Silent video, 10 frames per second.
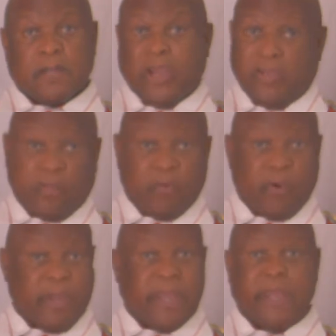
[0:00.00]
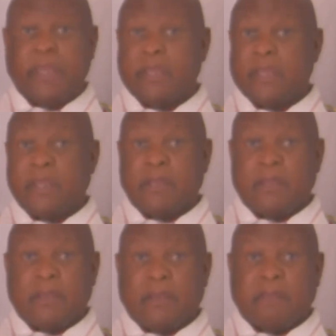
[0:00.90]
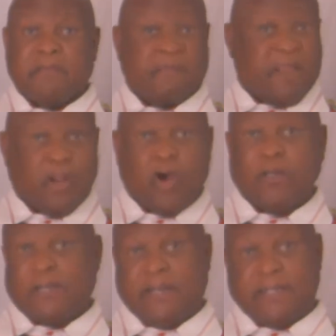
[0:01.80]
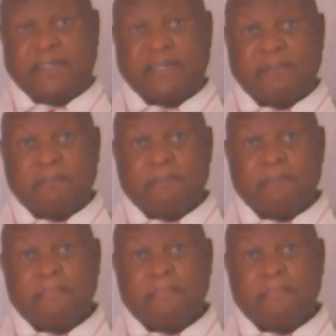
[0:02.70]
in the way that the Lord leads them.